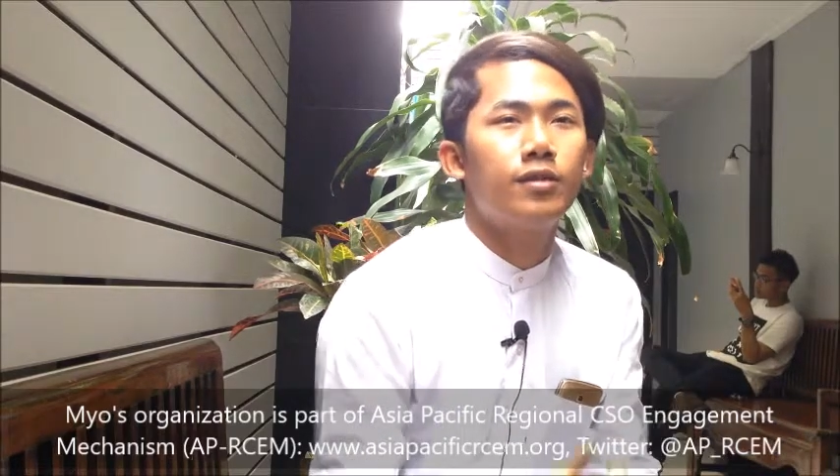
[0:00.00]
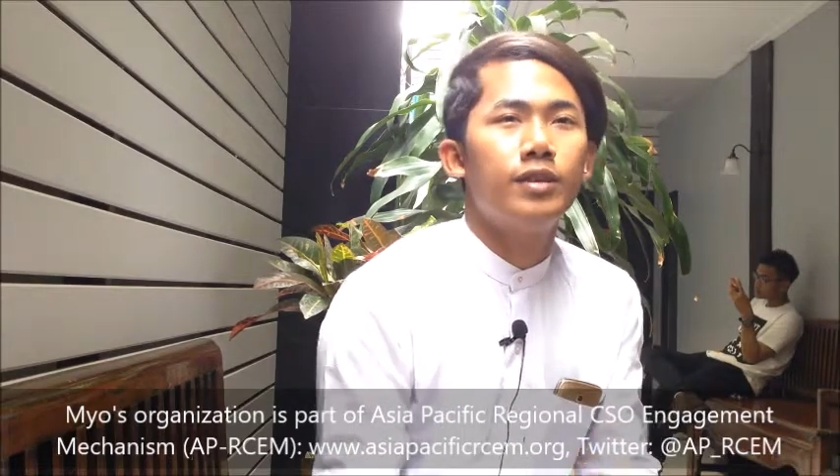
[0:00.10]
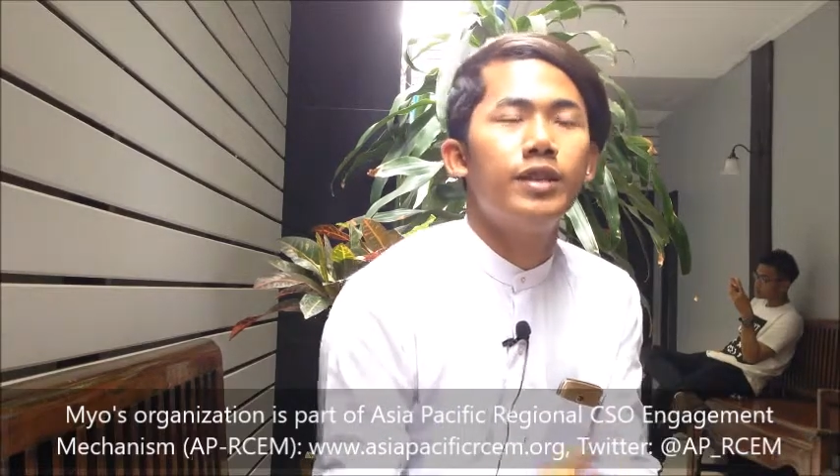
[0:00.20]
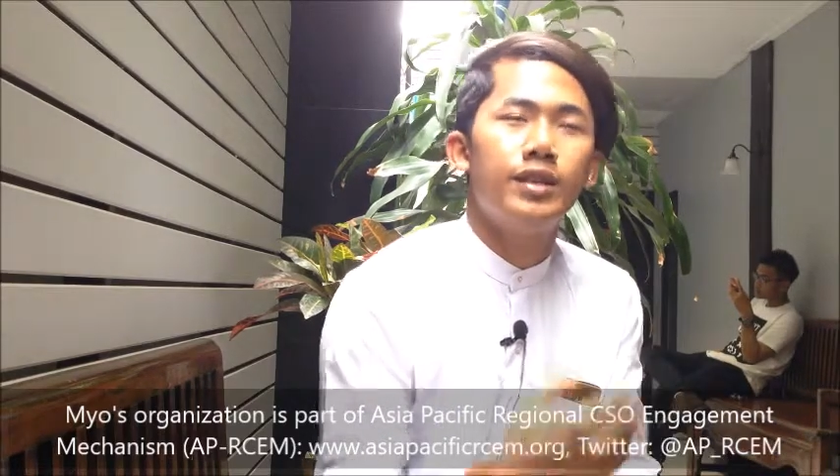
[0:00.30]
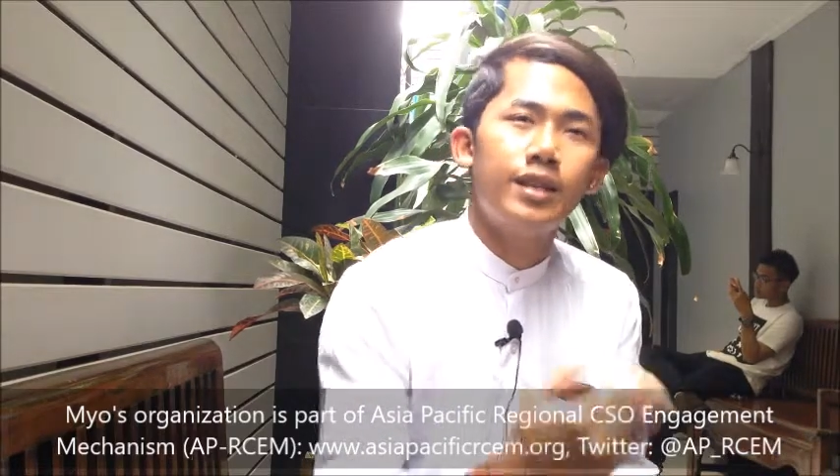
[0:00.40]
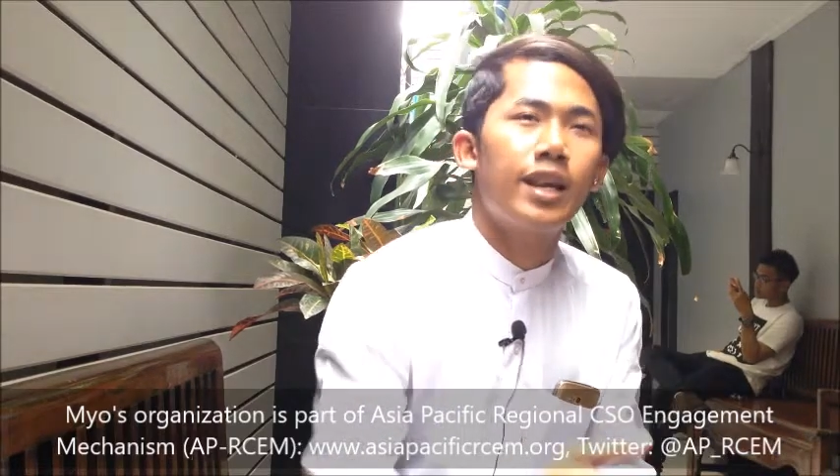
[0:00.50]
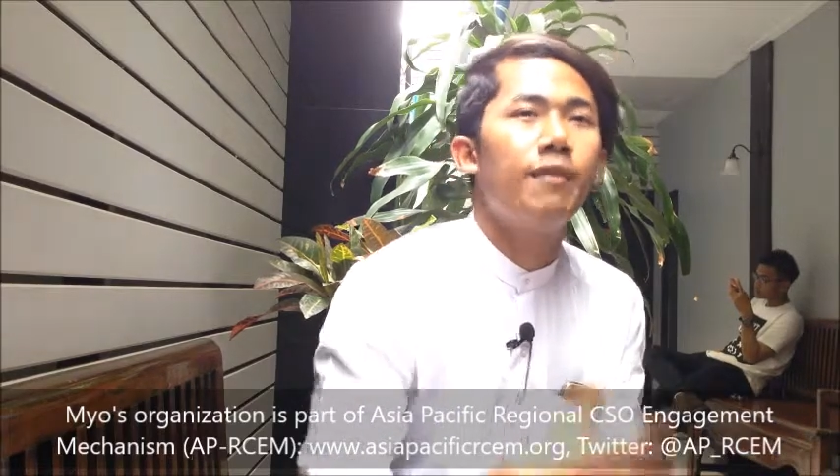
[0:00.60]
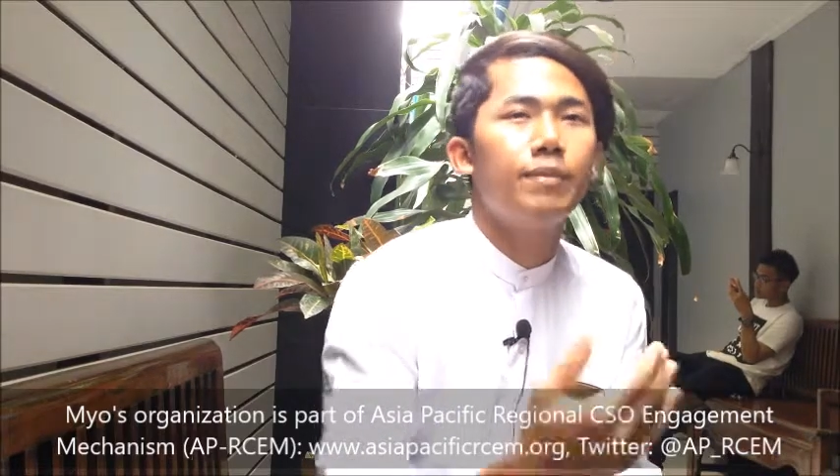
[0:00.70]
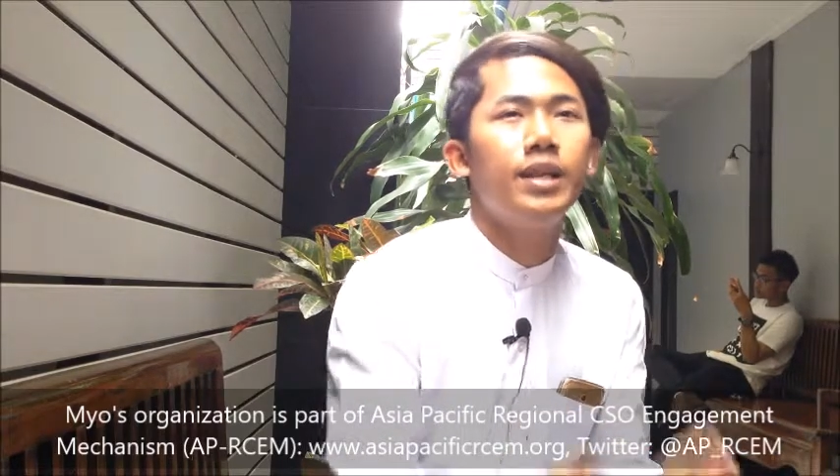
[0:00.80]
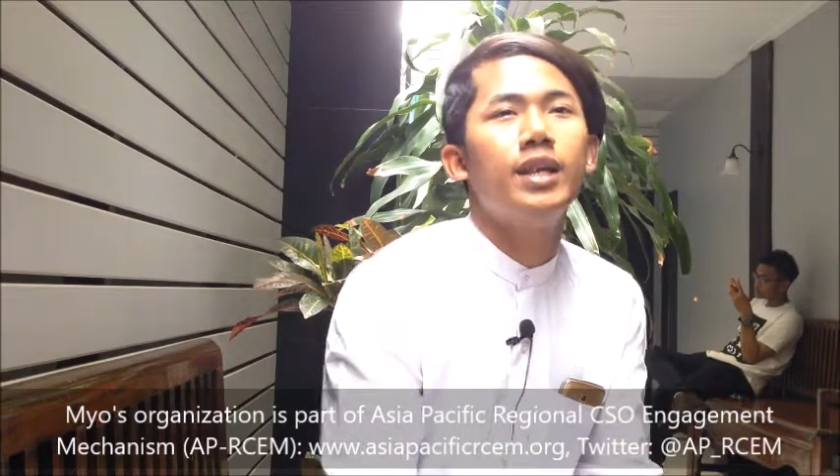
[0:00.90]
So it, it
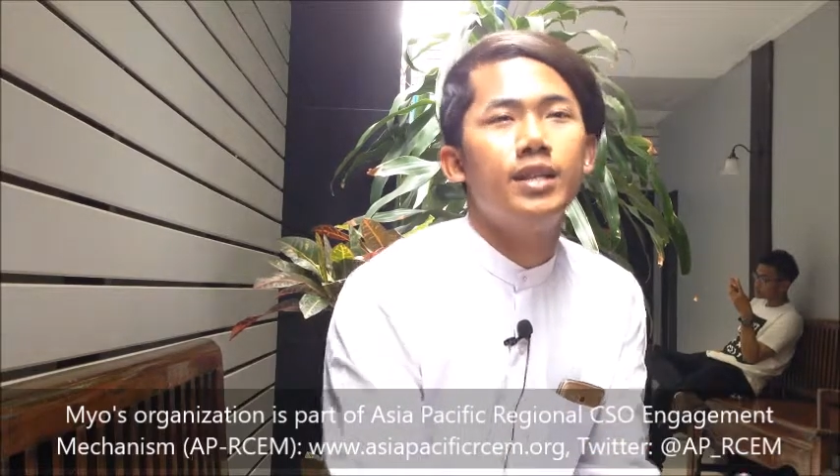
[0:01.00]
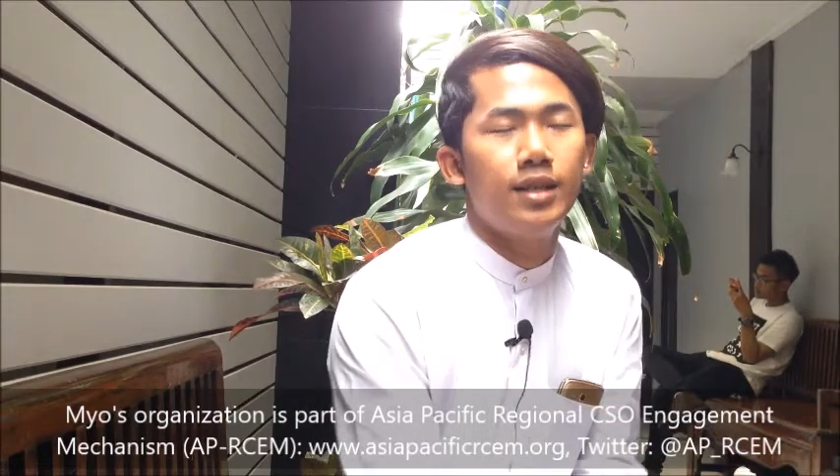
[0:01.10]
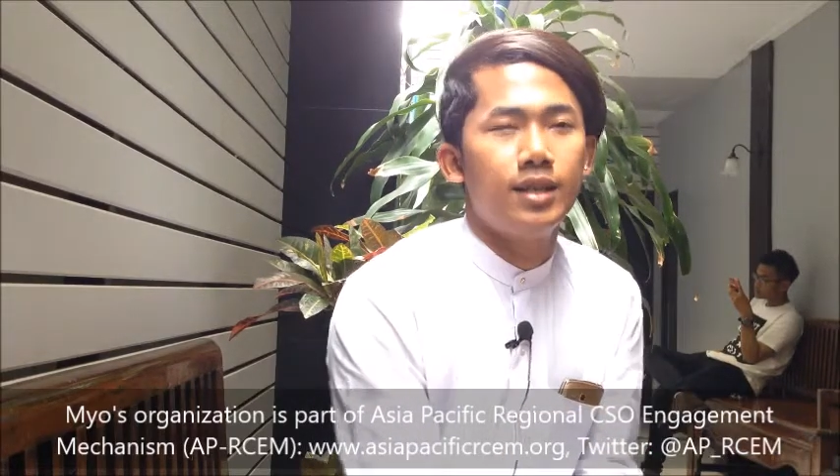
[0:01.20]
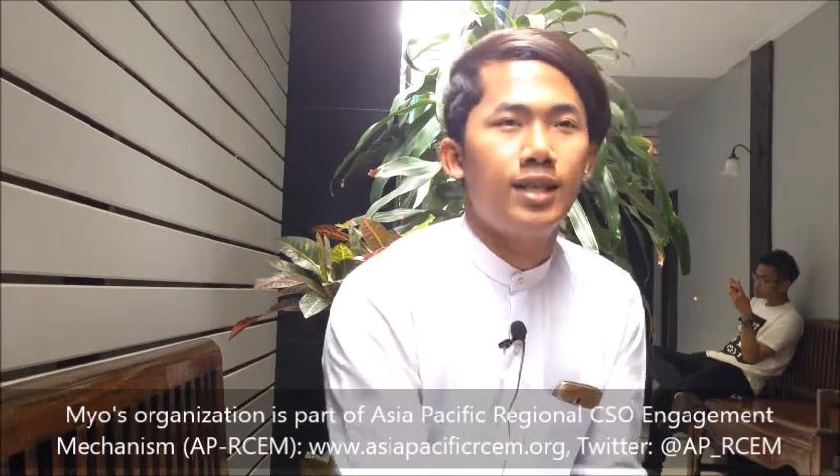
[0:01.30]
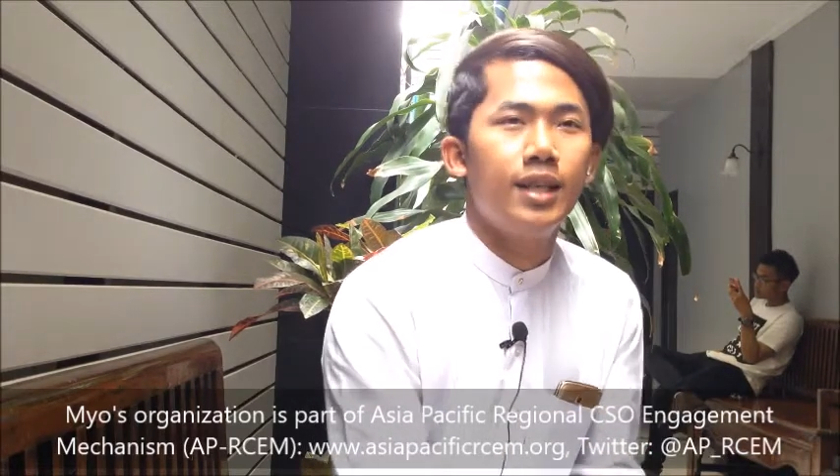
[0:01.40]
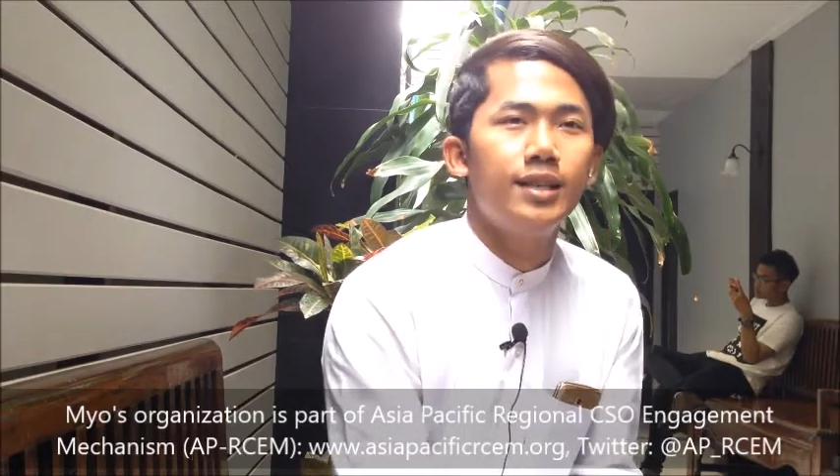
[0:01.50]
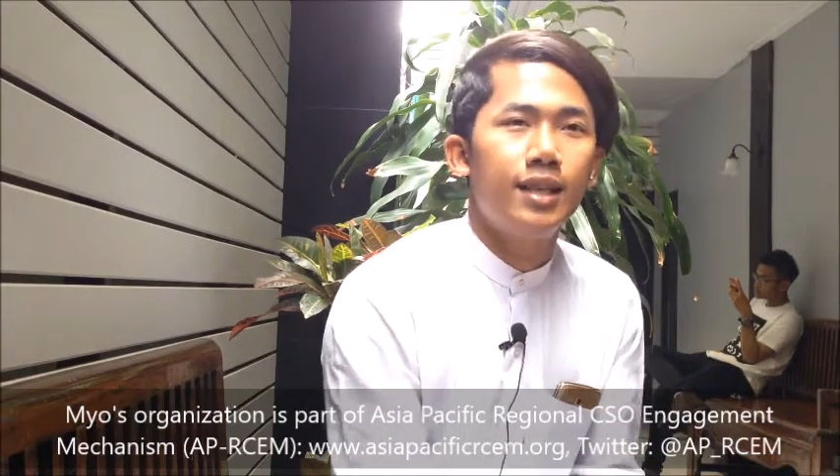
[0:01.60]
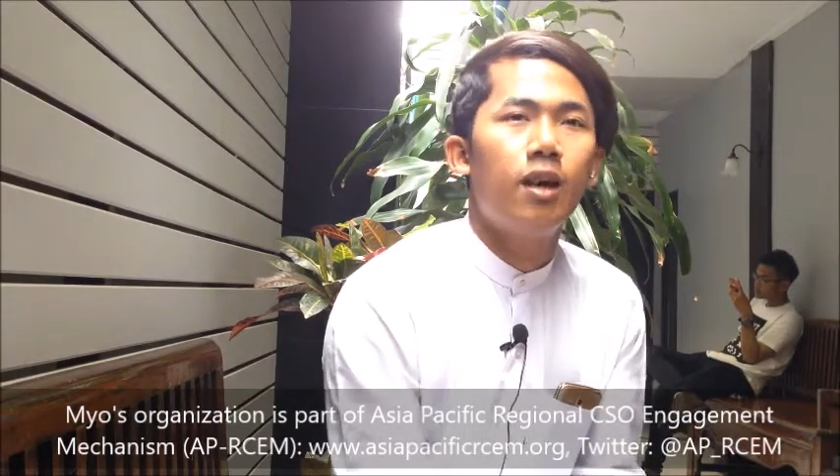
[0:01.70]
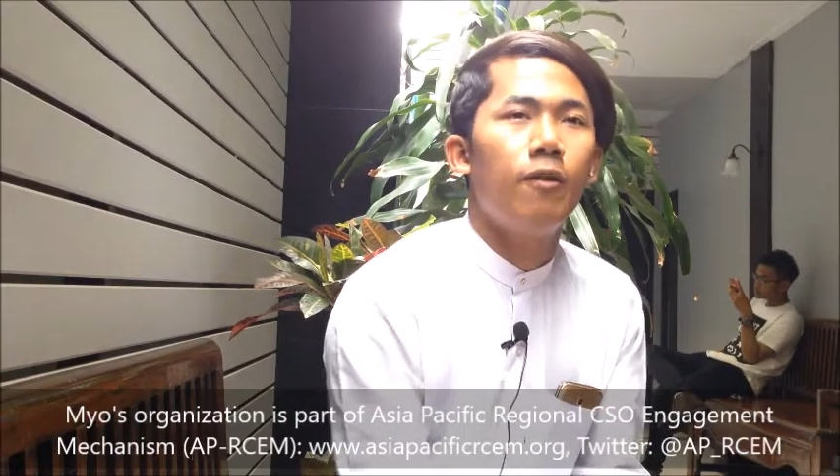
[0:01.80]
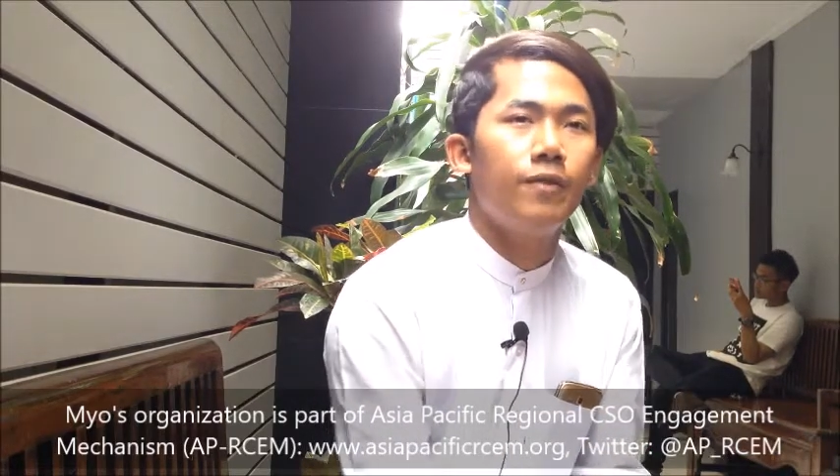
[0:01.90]
can be the next
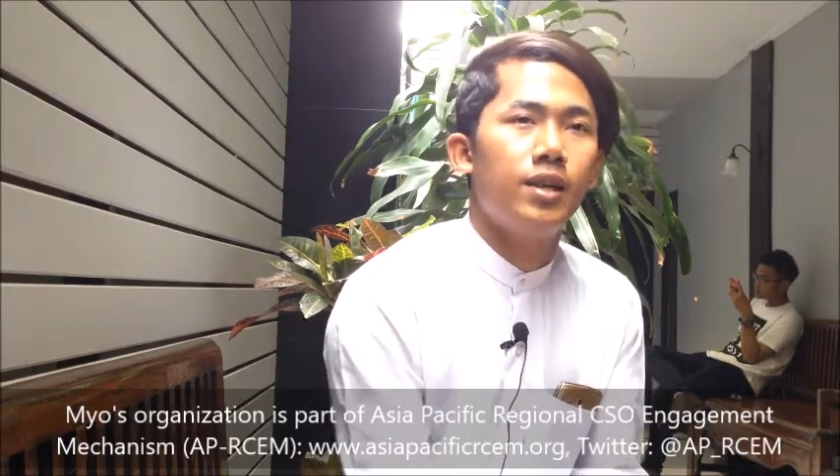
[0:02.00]
step of